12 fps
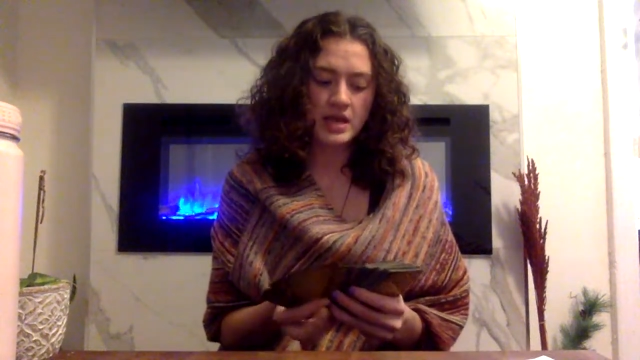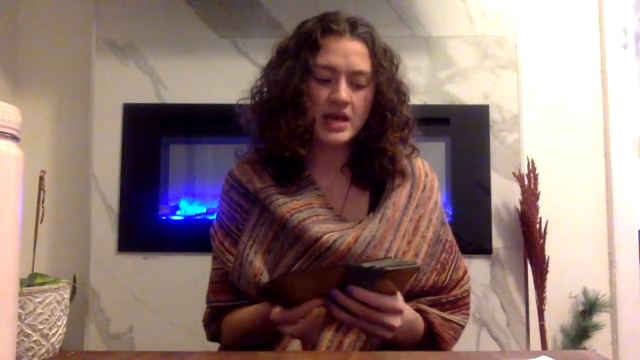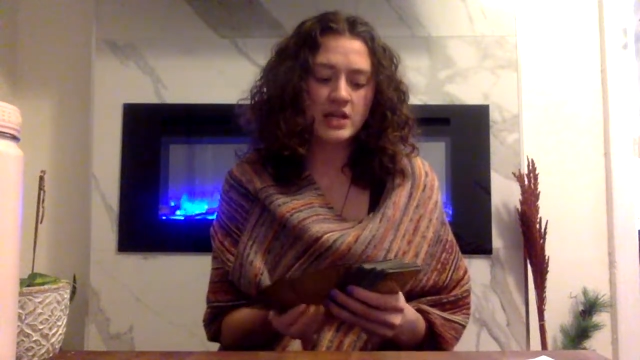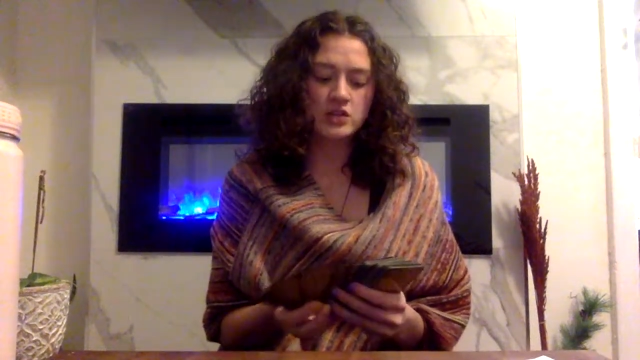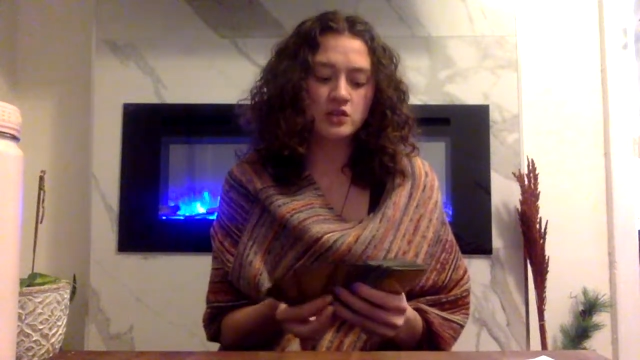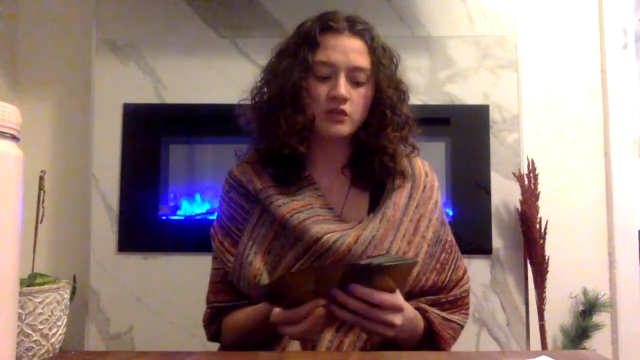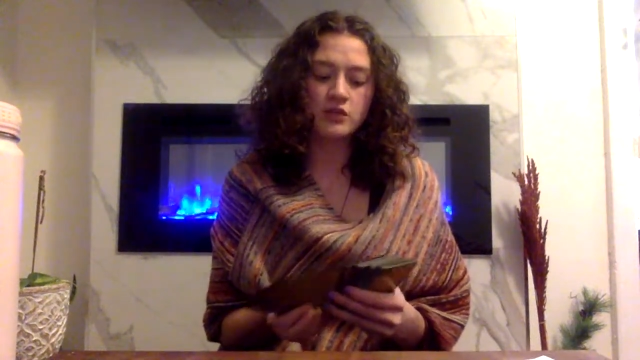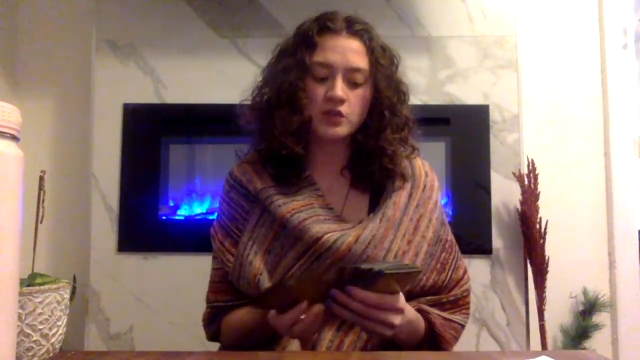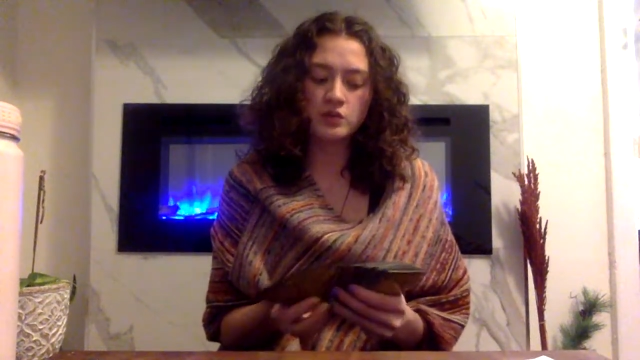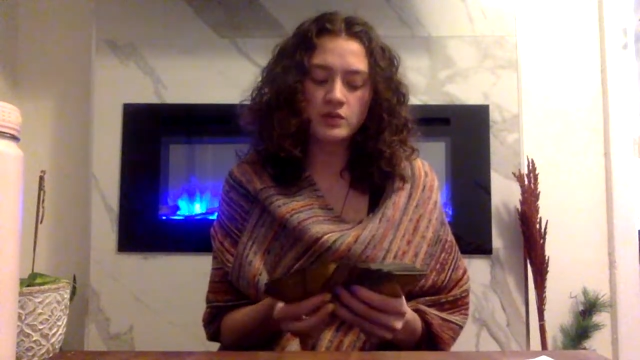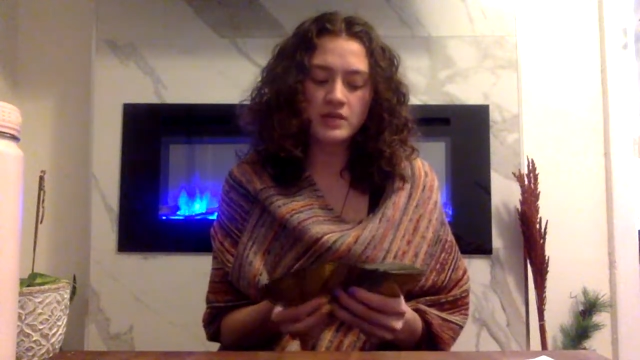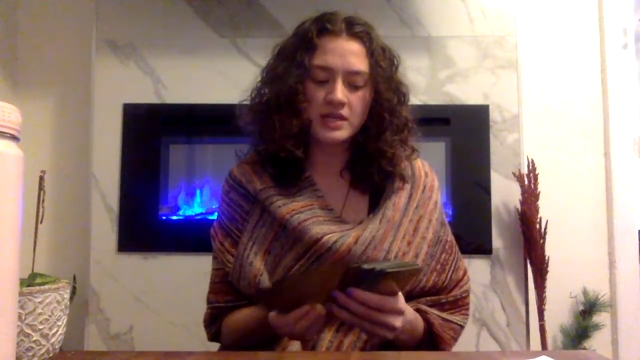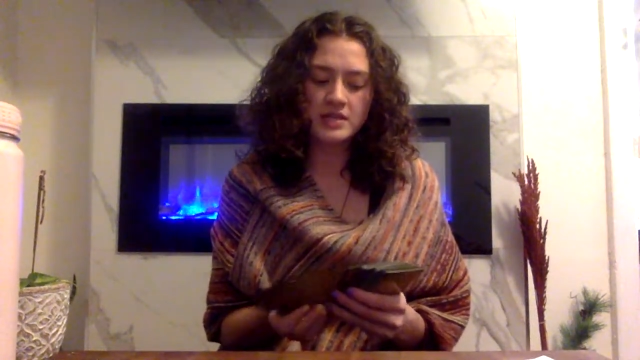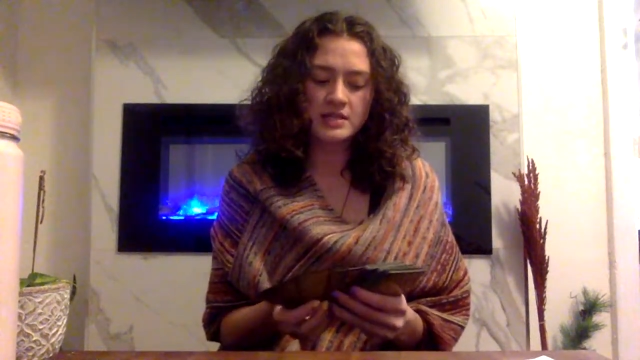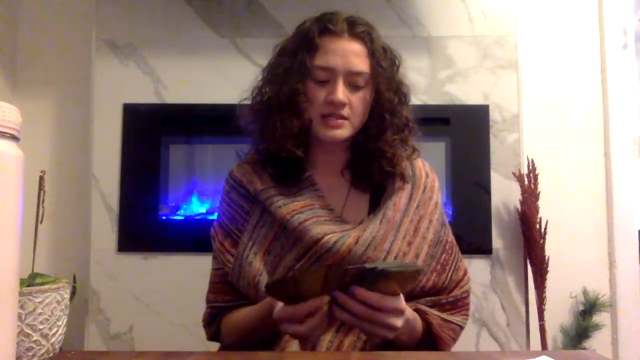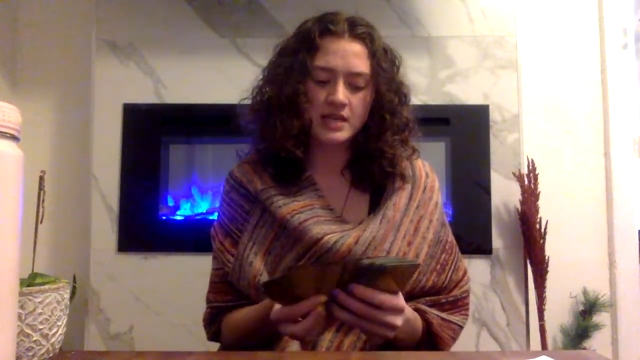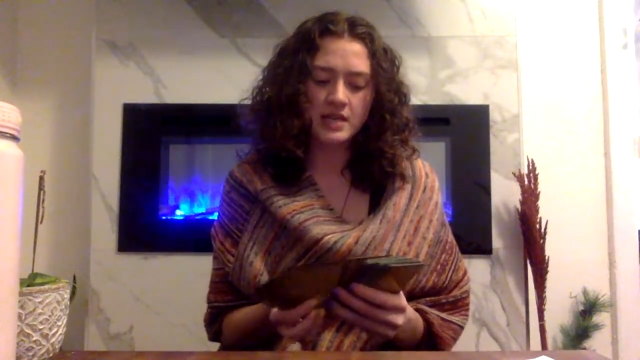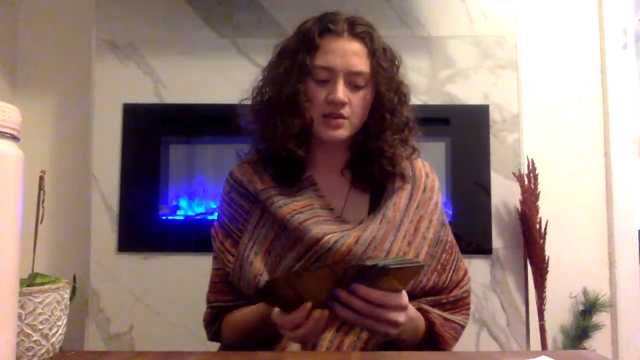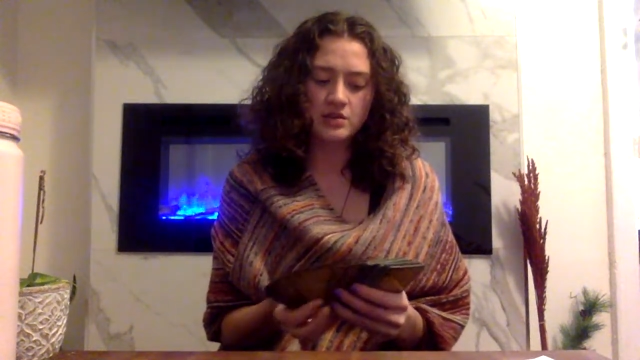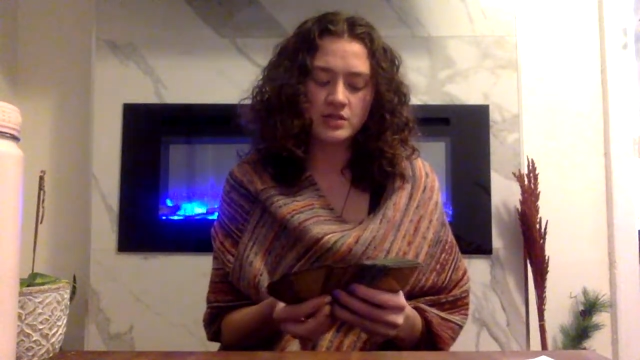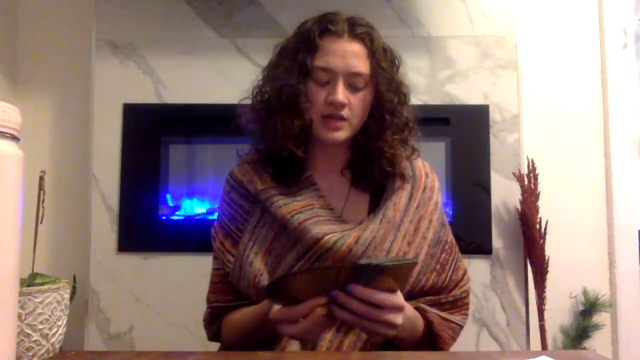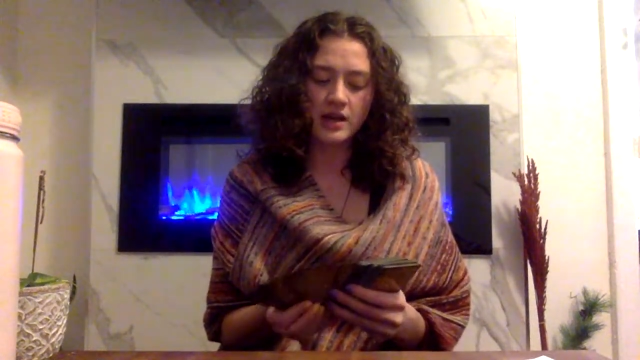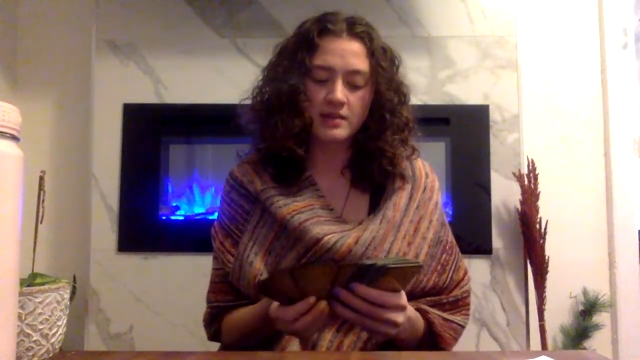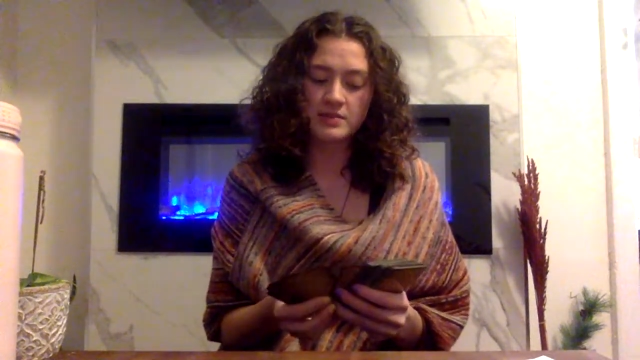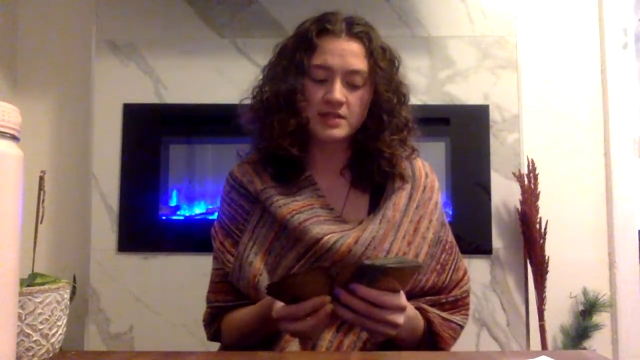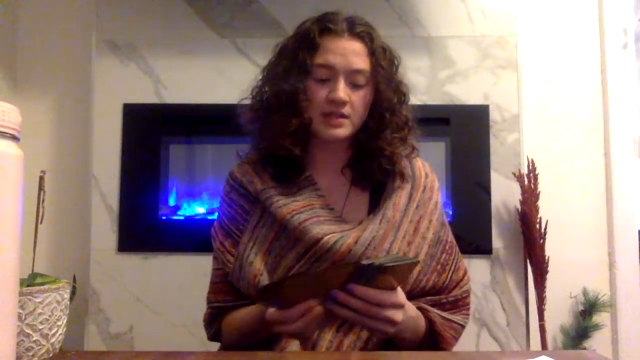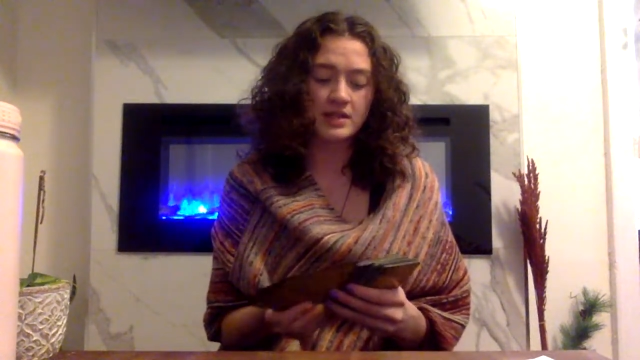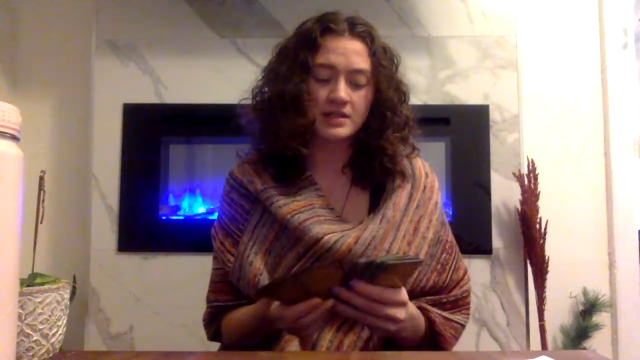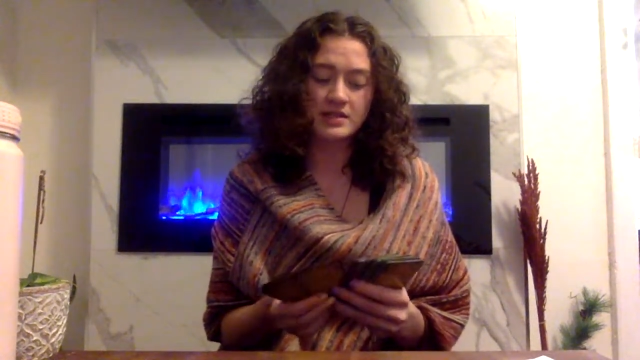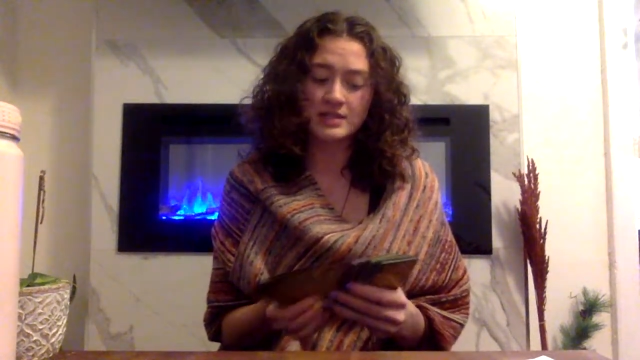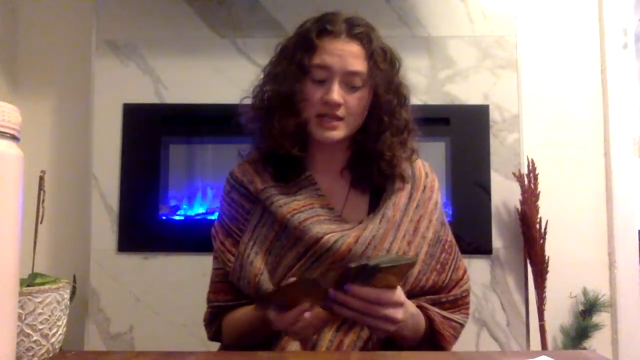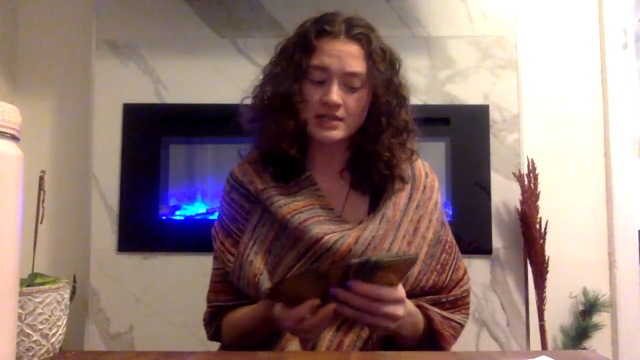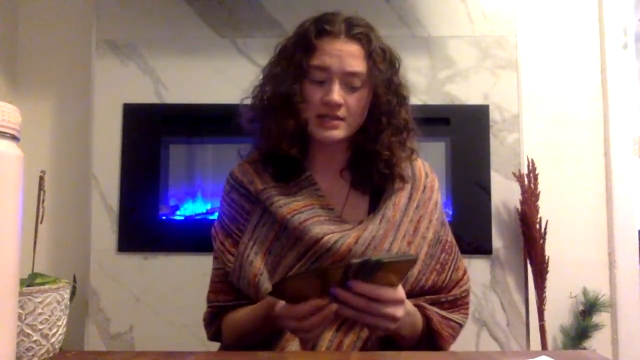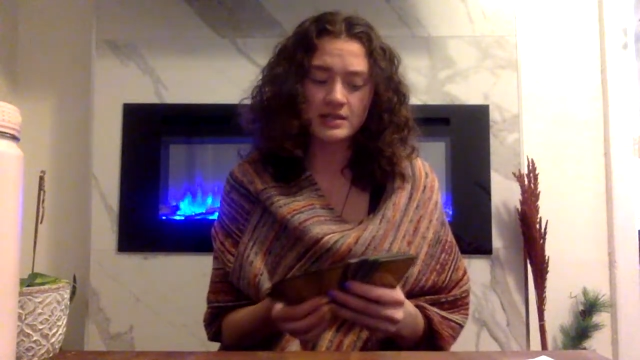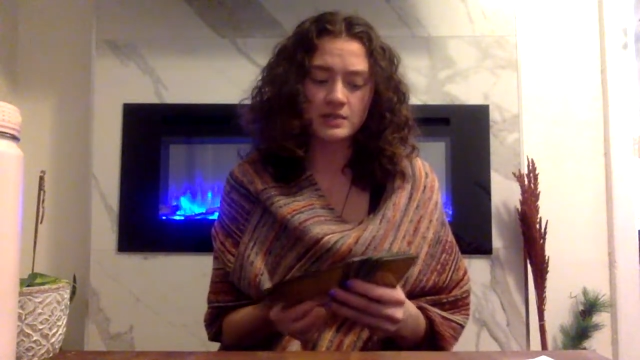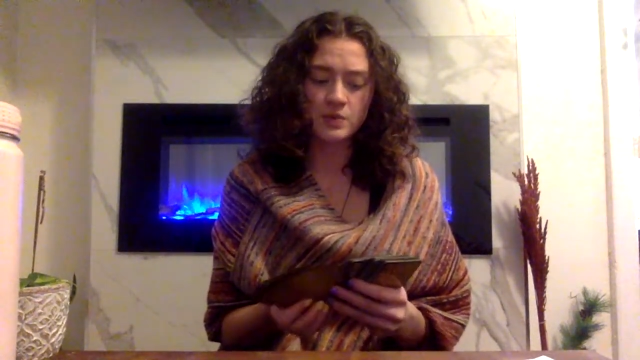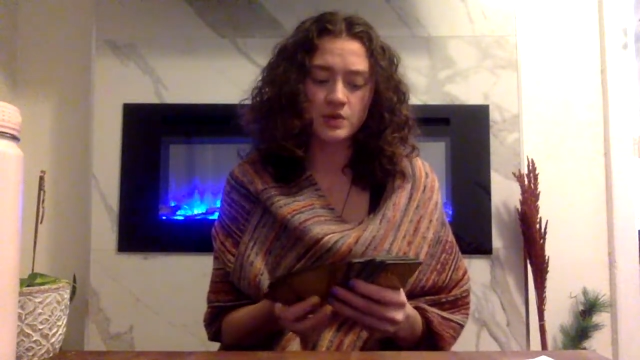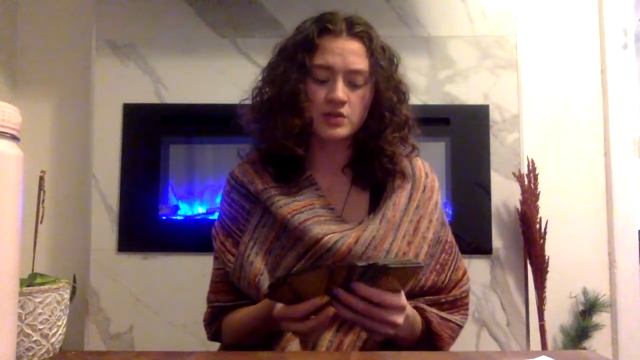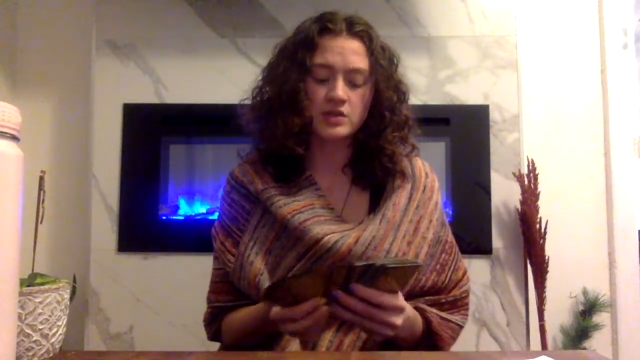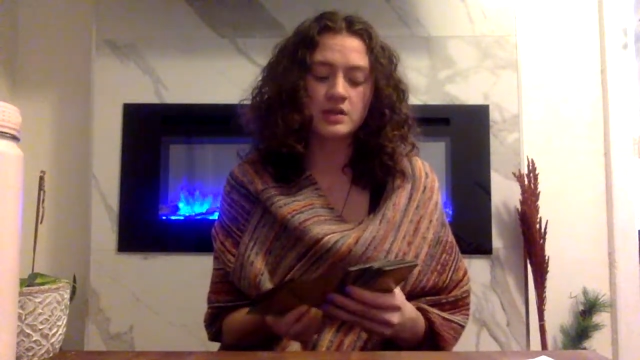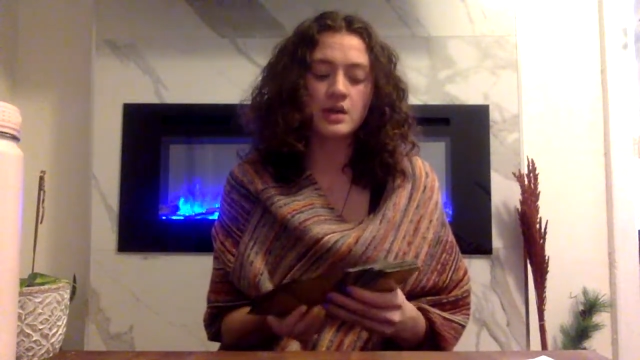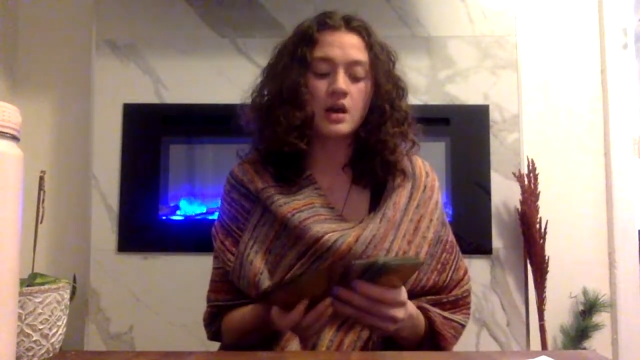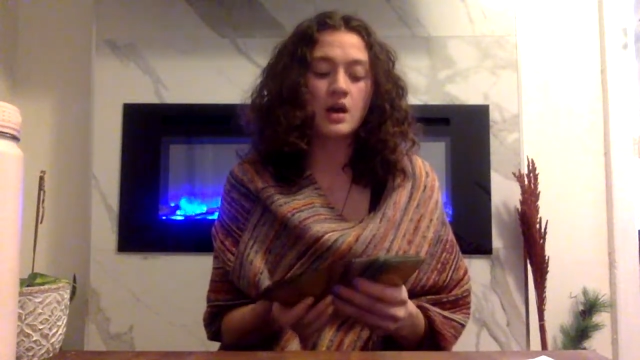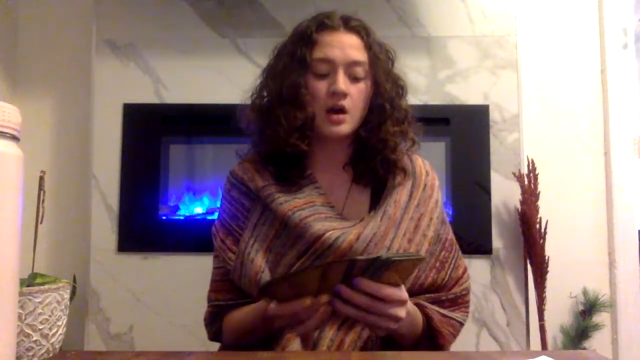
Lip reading: And so if you need to take your time to like state to this person,